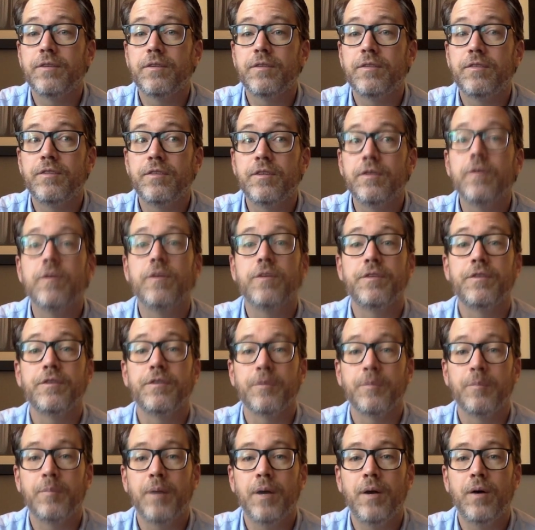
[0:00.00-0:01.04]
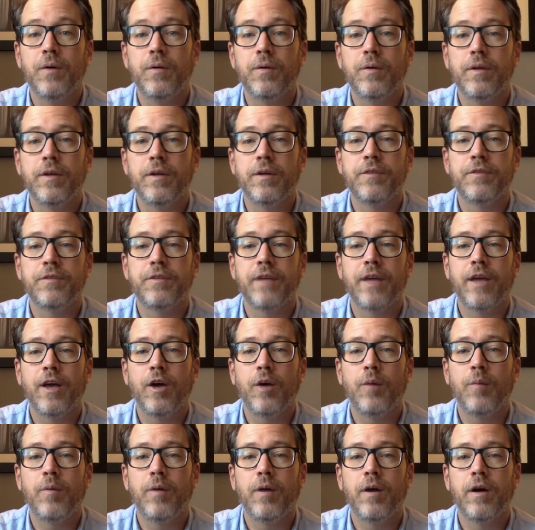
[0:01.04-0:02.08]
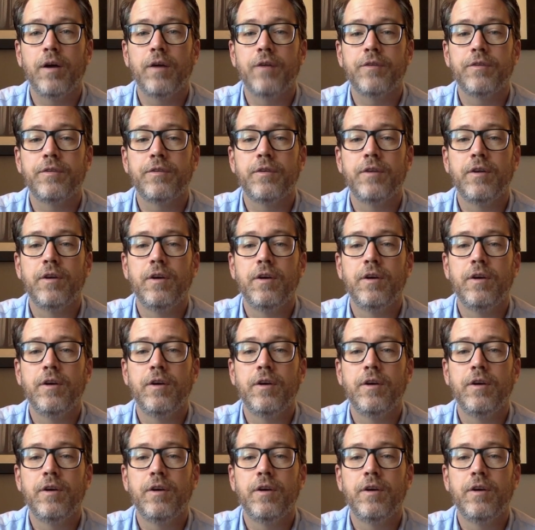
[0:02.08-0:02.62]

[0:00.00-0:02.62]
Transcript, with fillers: series is about, is to help us